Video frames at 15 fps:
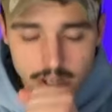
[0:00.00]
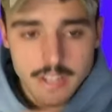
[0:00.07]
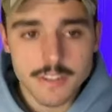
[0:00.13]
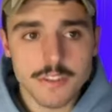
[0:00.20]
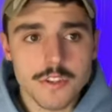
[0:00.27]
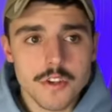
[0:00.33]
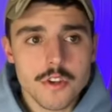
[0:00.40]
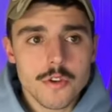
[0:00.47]

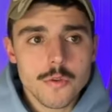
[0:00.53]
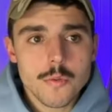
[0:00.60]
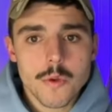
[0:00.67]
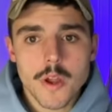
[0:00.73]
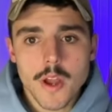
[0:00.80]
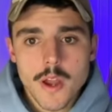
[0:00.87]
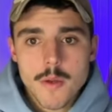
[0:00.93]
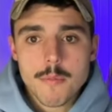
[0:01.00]
new
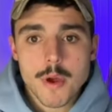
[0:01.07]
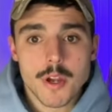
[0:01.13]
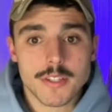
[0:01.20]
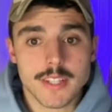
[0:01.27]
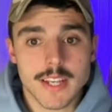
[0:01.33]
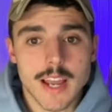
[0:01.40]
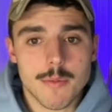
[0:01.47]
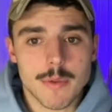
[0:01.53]

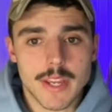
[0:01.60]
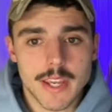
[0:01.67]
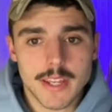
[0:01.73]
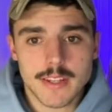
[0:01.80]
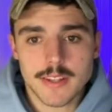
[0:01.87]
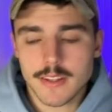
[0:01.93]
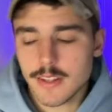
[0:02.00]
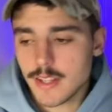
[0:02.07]
person coming
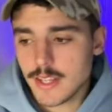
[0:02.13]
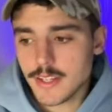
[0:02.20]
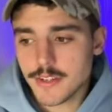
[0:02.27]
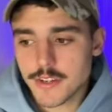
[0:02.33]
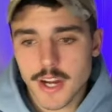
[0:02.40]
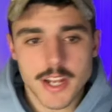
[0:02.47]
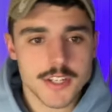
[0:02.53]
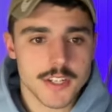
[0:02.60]
in in
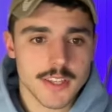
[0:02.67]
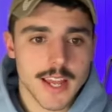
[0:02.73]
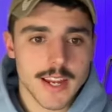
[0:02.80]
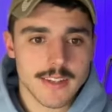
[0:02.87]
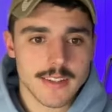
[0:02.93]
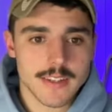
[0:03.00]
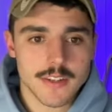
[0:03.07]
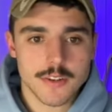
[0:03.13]
Trajan
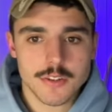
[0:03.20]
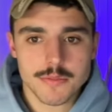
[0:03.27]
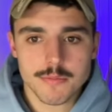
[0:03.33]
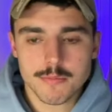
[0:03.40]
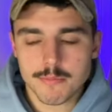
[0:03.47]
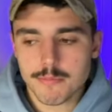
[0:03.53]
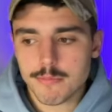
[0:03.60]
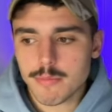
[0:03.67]
Langdon, who's
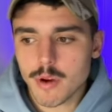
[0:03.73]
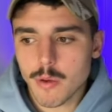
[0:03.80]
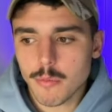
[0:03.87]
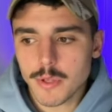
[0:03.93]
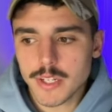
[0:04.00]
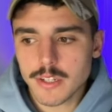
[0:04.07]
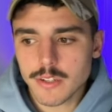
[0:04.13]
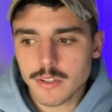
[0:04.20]

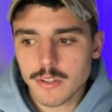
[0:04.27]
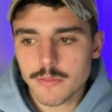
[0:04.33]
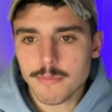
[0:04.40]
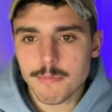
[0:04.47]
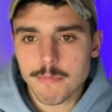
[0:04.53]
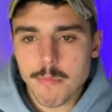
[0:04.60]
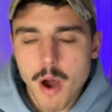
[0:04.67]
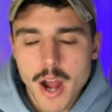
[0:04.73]
probably
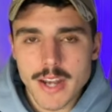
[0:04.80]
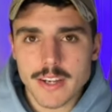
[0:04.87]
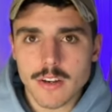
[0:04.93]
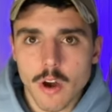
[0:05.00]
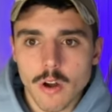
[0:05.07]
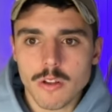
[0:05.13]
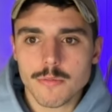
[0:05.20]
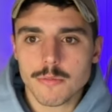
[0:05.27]
might
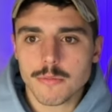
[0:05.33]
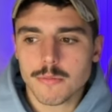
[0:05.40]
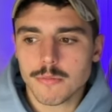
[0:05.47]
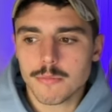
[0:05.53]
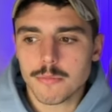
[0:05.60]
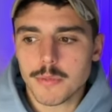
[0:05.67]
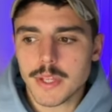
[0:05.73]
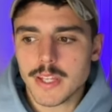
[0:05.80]
not
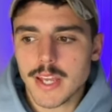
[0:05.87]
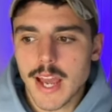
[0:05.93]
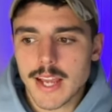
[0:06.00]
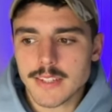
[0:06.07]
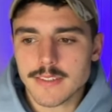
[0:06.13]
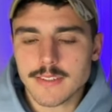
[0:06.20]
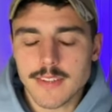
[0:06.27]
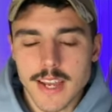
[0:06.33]
be
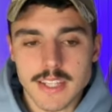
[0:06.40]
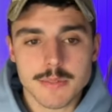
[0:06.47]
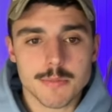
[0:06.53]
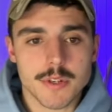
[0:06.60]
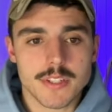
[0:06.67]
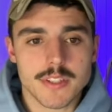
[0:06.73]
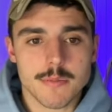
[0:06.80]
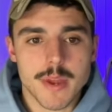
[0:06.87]
as
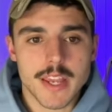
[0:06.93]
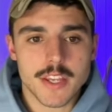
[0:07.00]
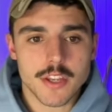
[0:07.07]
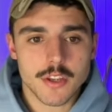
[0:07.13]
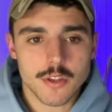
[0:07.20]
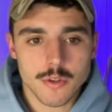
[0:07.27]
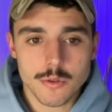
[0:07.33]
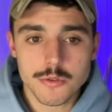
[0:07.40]
desperate to make
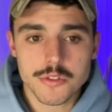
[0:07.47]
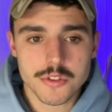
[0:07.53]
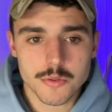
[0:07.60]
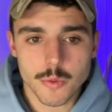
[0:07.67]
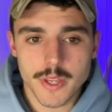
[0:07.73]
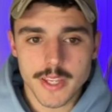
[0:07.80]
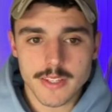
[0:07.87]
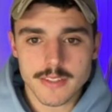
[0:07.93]
huge
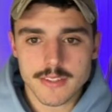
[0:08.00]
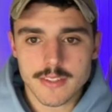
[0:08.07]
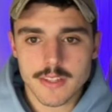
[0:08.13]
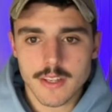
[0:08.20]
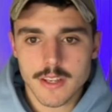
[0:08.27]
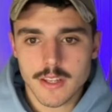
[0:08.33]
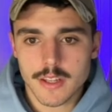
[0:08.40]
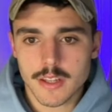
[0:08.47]
swings
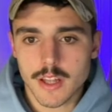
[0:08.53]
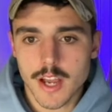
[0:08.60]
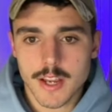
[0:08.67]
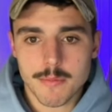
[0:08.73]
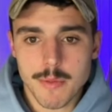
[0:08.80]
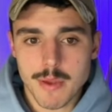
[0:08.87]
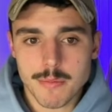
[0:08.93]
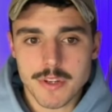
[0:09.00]

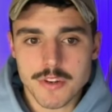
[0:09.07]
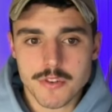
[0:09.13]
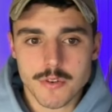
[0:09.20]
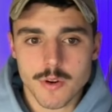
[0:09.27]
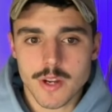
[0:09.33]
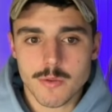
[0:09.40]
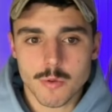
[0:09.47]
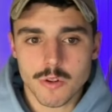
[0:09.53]
like maybe
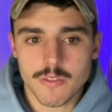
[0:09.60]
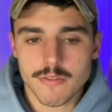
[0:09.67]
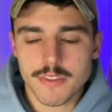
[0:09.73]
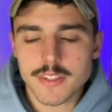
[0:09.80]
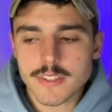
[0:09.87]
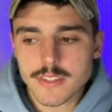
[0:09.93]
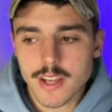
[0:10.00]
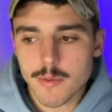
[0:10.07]
Troy would have
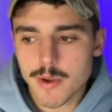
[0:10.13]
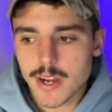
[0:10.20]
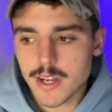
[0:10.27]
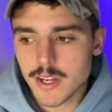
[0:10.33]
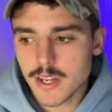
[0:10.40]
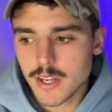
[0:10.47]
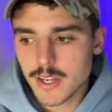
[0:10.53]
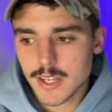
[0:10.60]
this summer
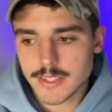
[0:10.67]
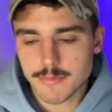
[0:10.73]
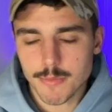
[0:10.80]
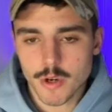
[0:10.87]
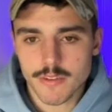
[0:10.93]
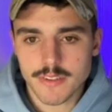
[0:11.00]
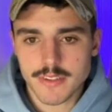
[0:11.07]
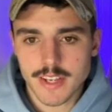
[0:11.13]
as
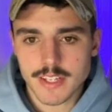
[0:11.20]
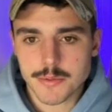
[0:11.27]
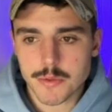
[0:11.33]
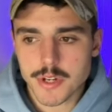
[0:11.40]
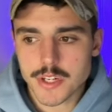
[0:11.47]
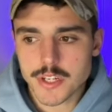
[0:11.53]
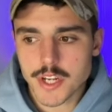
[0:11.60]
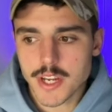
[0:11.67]
more of a
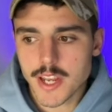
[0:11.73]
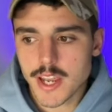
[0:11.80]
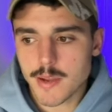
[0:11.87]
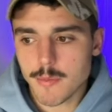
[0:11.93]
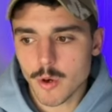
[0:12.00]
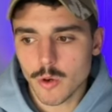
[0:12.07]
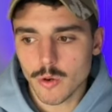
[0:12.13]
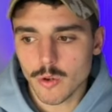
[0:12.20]
desperate
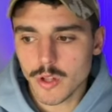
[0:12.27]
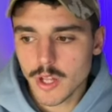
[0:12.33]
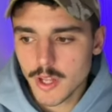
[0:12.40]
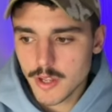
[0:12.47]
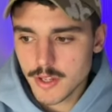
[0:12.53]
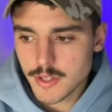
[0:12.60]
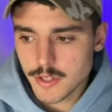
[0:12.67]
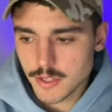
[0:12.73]
GM or
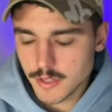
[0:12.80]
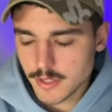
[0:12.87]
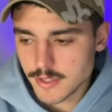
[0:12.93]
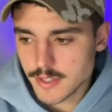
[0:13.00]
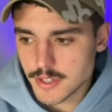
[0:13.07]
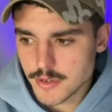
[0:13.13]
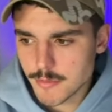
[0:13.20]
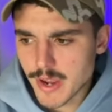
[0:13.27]

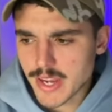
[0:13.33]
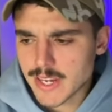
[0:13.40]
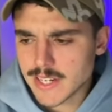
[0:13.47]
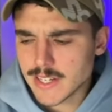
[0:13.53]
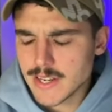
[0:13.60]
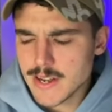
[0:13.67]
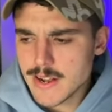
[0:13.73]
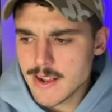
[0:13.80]
decision
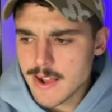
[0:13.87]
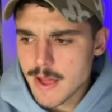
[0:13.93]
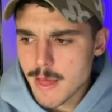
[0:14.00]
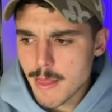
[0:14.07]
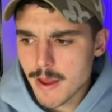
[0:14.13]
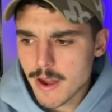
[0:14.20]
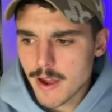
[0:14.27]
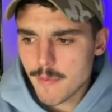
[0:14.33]
maker.
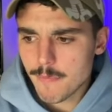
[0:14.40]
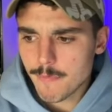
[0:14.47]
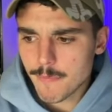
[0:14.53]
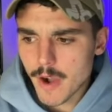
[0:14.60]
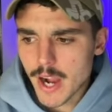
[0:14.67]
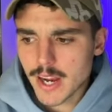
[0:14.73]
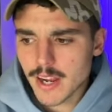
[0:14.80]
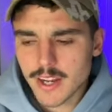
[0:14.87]
Um,
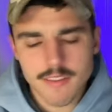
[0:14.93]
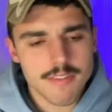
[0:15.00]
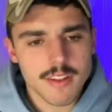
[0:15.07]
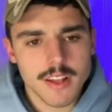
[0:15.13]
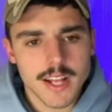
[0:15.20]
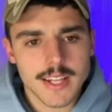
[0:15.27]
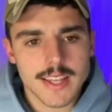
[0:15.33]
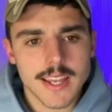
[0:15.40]
I kind of feel
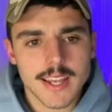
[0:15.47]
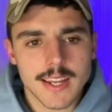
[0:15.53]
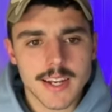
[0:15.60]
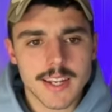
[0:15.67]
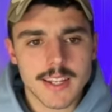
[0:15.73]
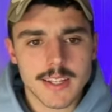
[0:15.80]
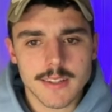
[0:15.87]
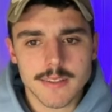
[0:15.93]
like they're going to